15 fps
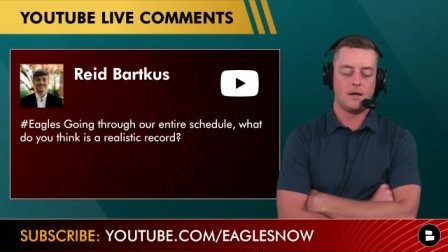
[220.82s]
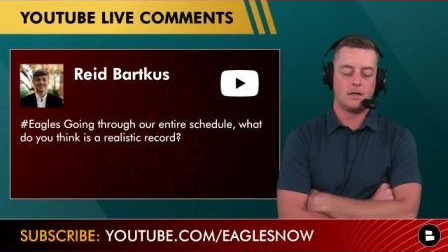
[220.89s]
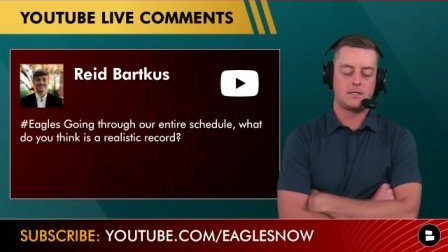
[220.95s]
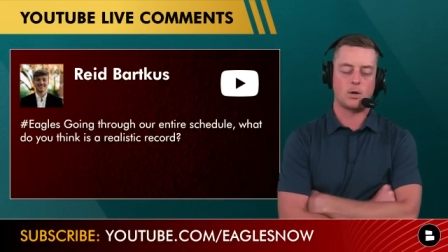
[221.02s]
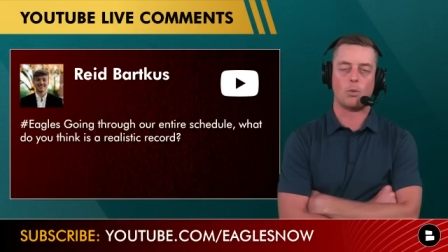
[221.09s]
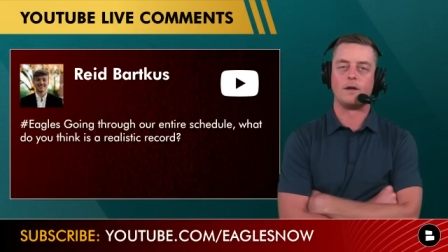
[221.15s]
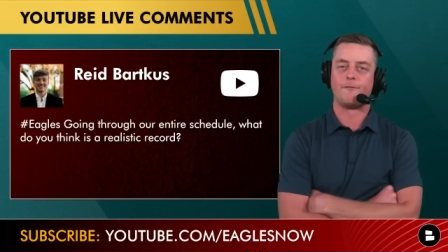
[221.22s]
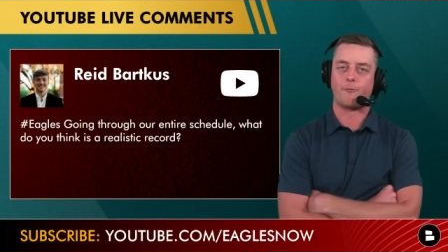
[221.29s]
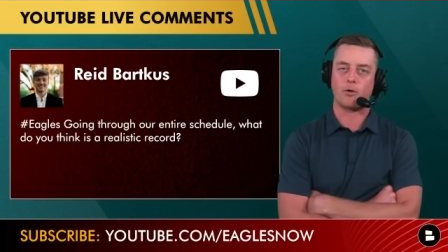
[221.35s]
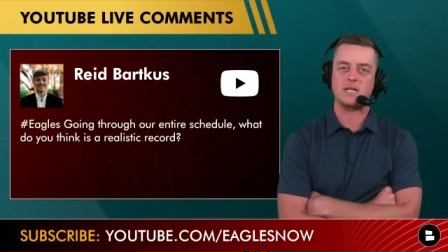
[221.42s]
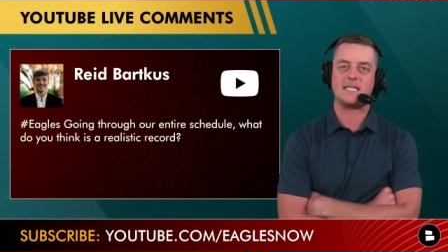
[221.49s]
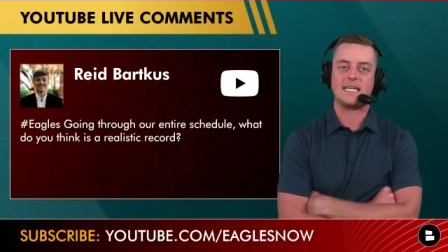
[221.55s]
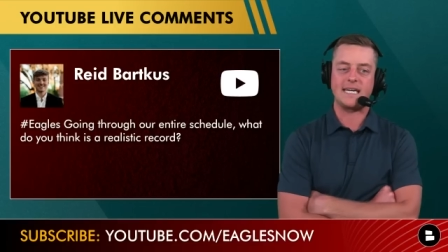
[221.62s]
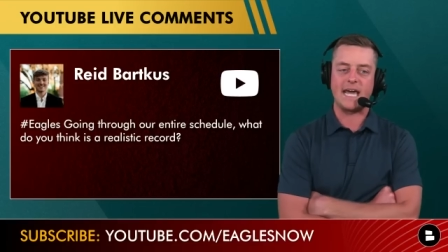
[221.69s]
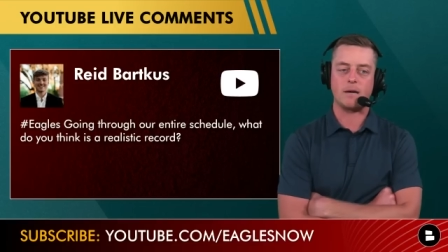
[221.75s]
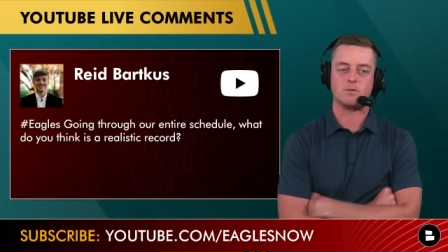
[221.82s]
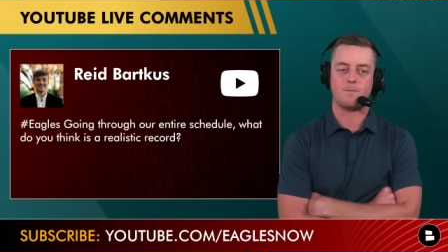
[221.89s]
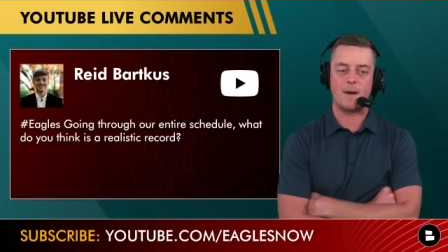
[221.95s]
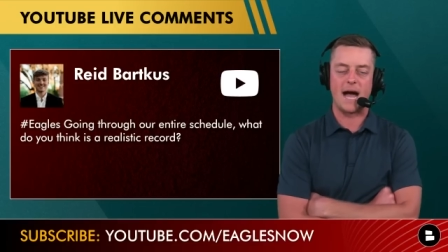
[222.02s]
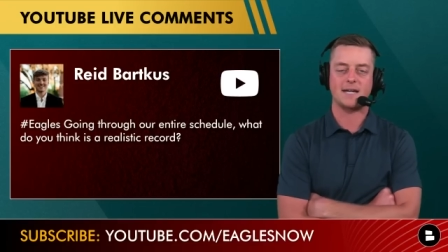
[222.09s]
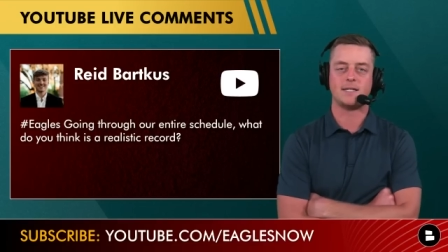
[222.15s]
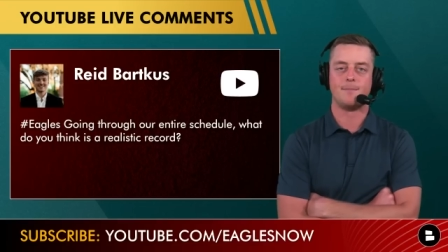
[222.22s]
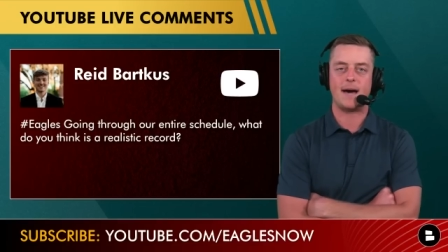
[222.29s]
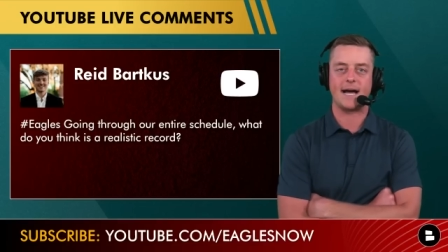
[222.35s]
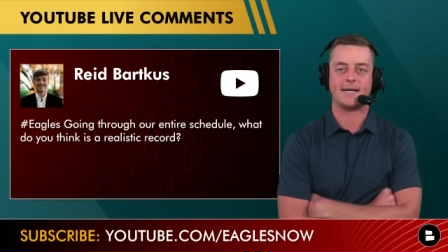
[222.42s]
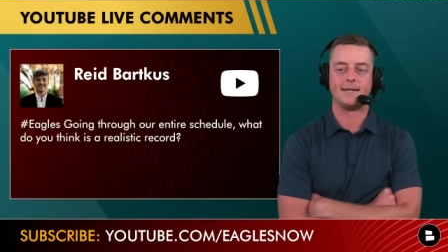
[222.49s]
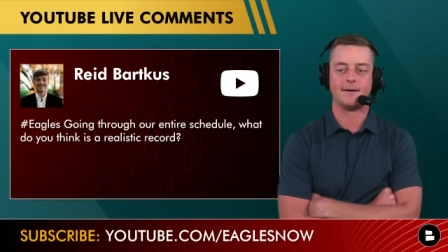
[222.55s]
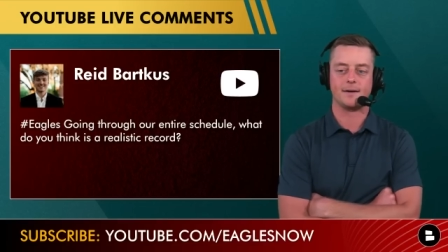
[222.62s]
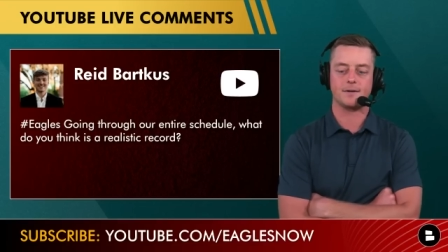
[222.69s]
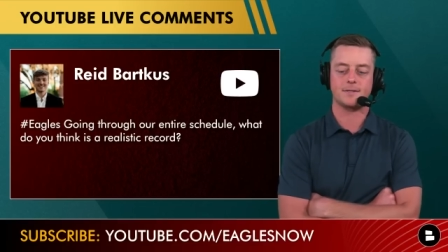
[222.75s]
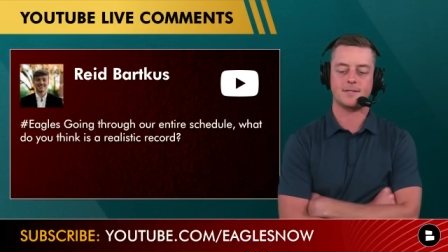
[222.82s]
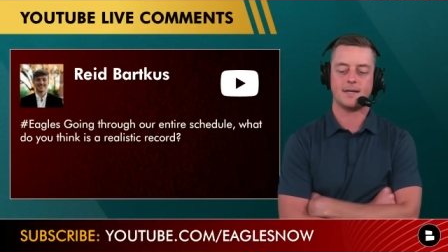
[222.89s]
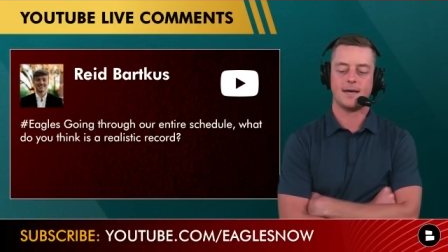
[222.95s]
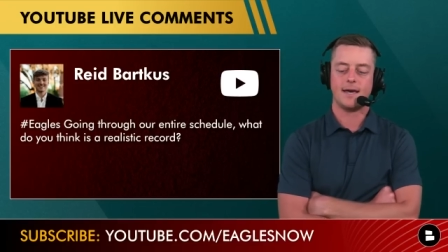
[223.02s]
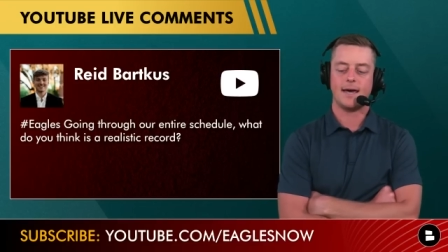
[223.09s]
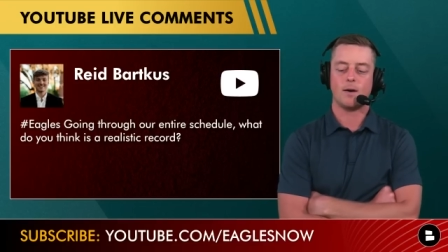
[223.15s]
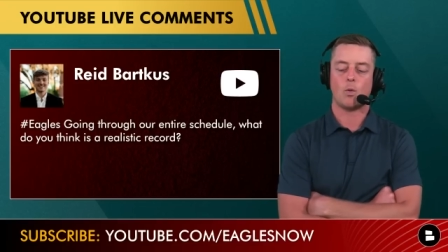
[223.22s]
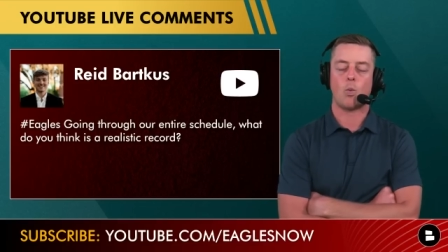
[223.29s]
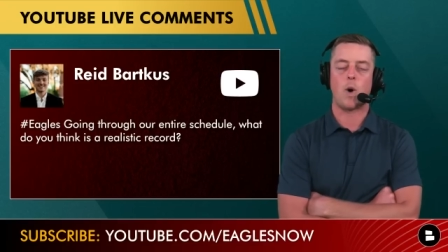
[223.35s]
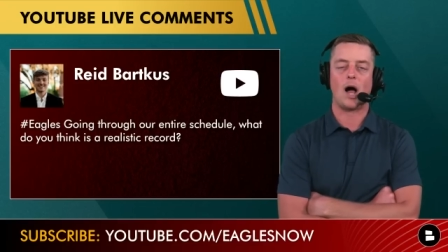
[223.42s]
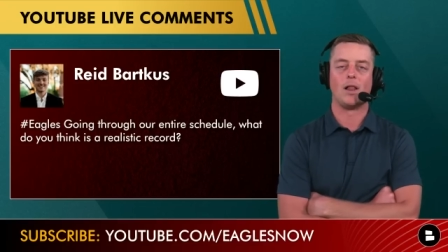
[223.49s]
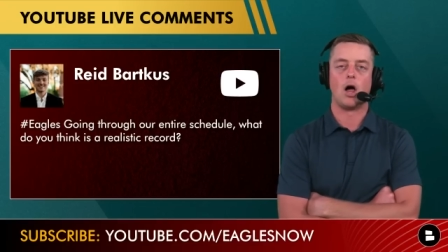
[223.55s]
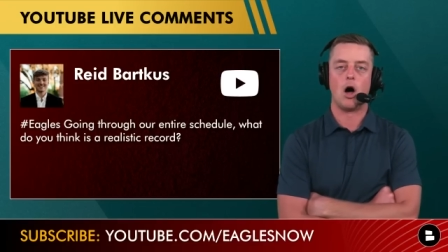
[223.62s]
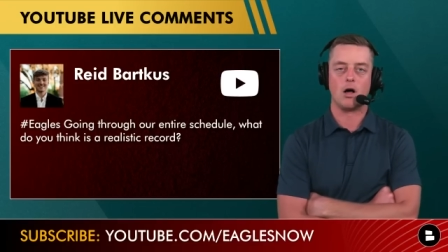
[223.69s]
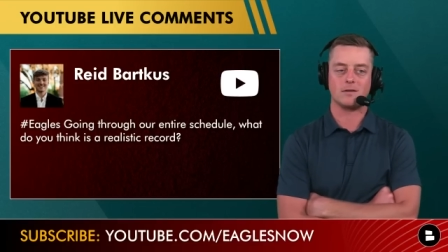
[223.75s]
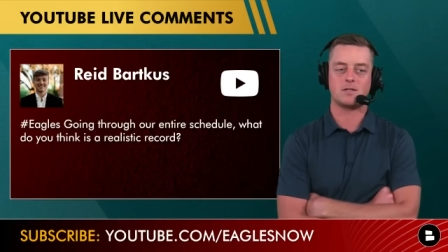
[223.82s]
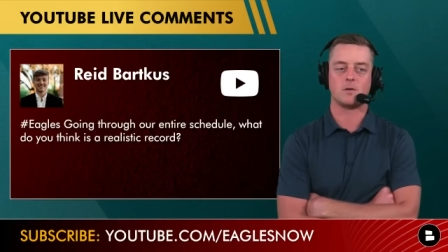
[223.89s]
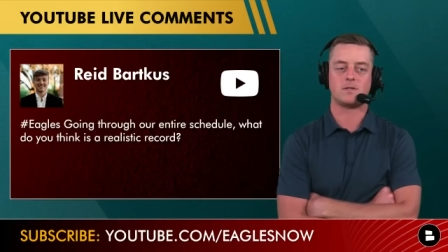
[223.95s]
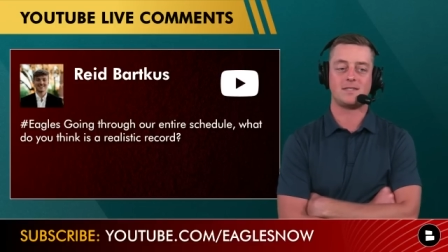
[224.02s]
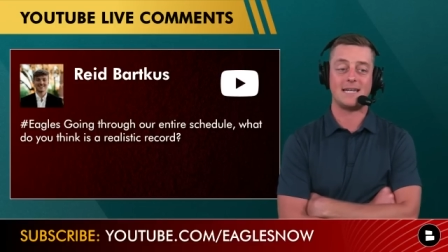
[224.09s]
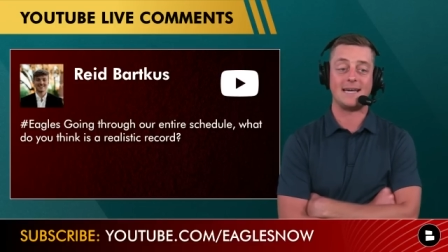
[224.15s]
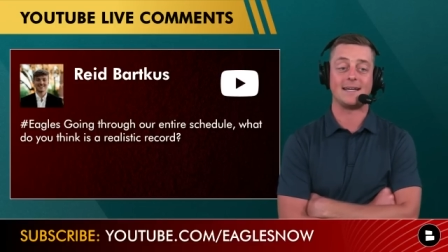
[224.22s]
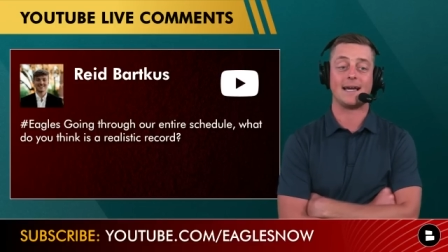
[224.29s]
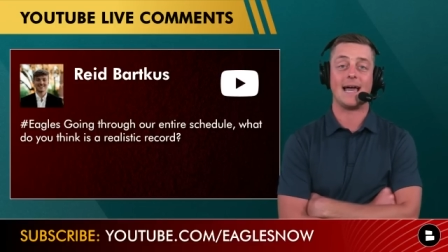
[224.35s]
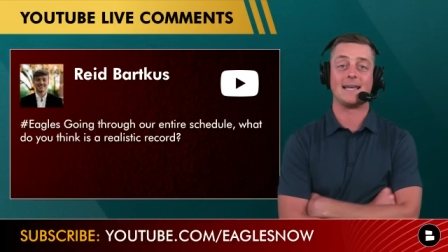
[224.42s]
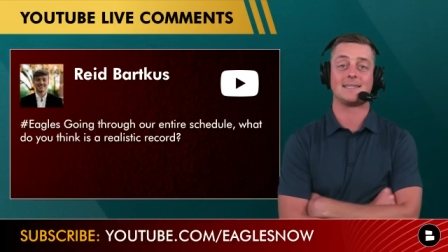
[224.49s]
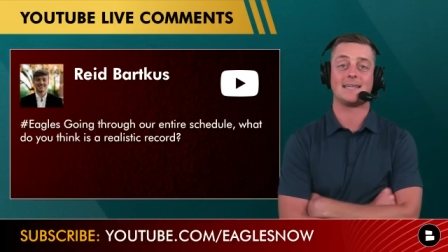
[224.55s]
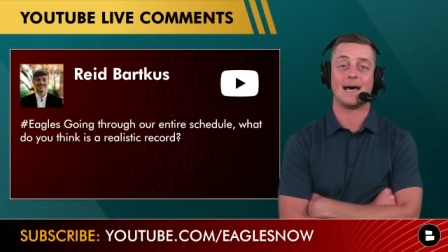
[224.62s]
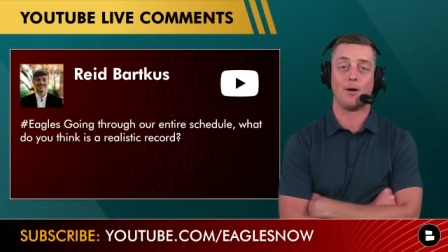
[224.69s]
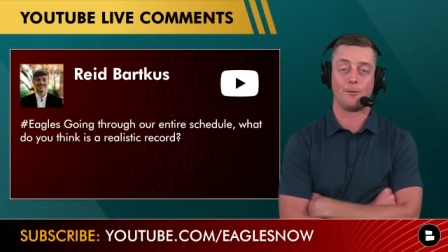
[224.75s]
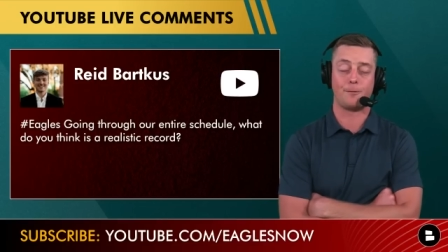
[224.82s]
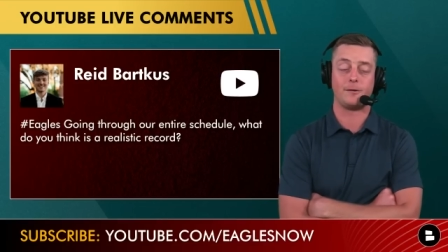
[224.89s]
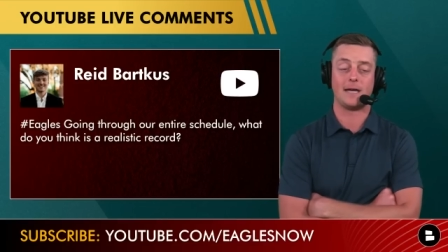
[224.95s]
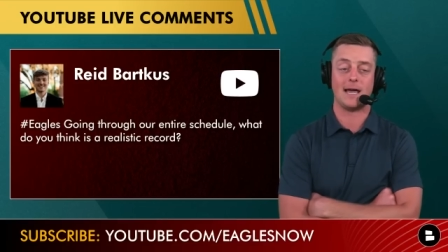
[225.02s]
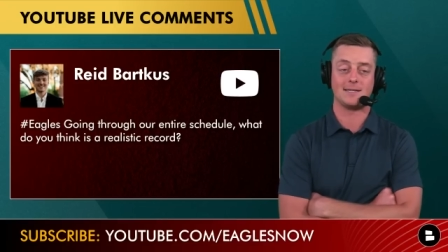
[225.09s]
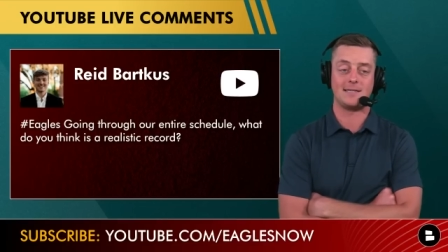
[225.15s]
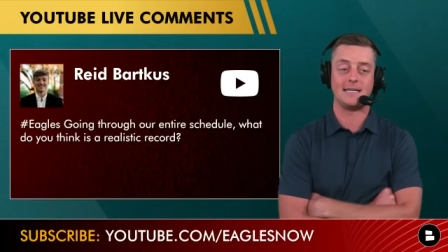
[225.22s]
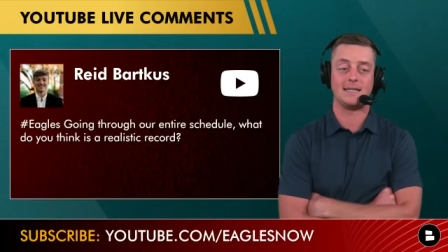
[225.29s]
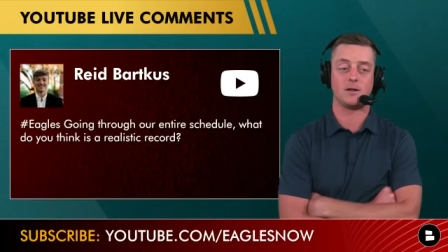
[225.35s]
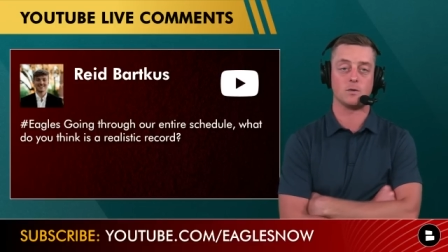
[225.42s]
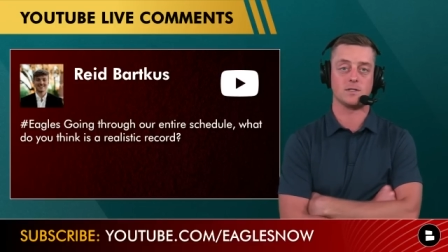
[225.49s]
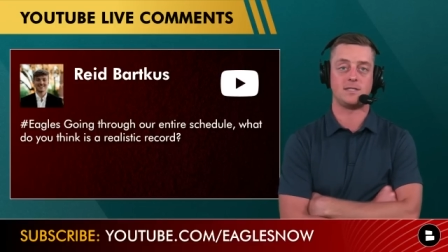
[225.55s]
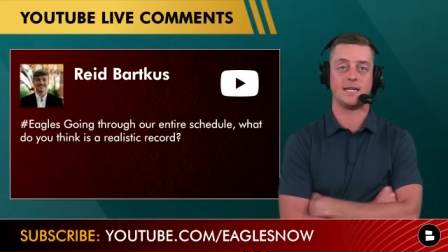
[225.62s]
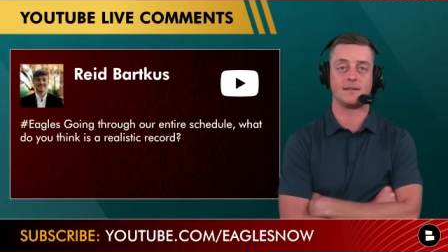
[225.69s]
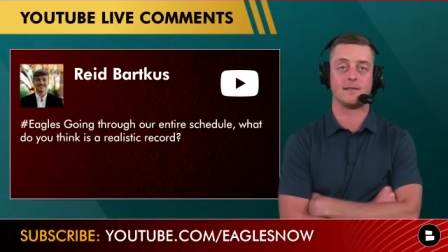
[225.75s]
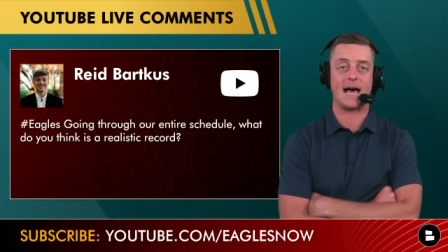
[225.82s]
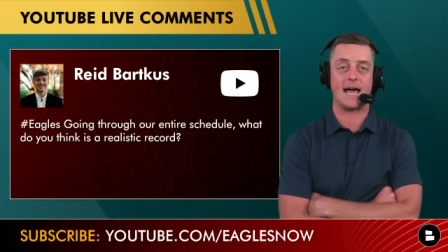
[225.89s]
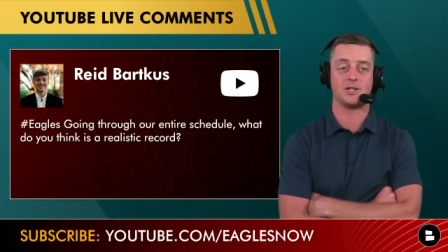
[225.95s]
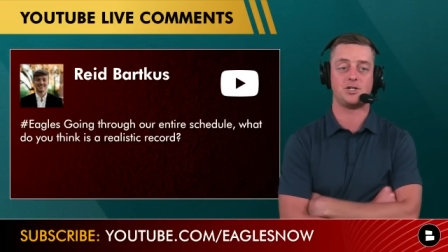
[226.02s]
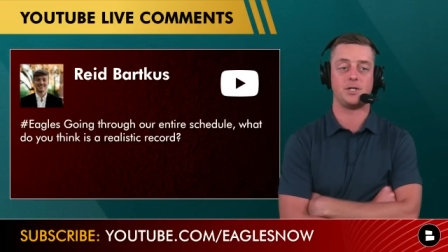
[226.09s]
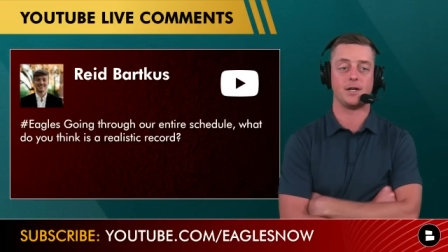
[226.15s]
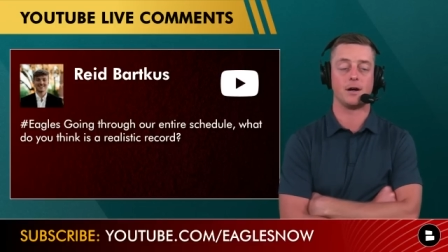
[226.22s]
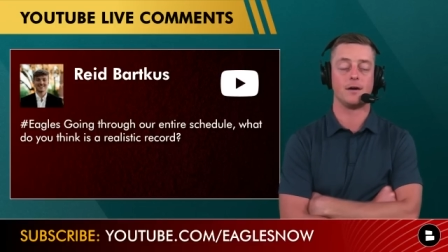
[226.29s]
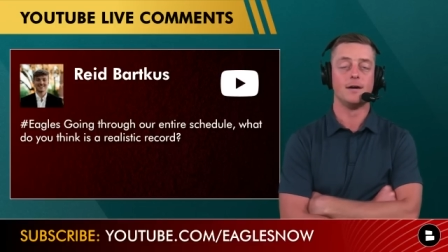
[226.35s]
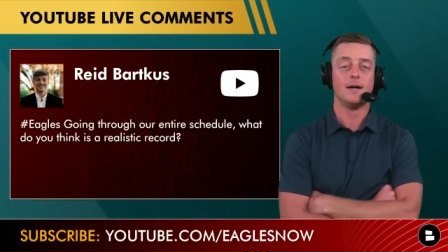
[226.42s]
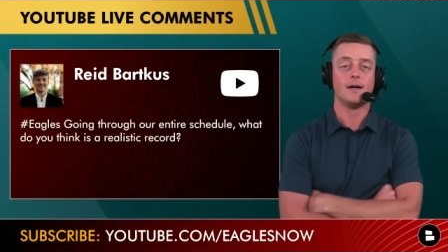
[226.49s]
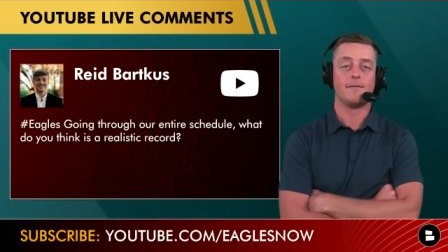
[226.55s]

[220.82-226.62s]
to win 14 games back to back years while also staying as healthy as the Eagles did last year.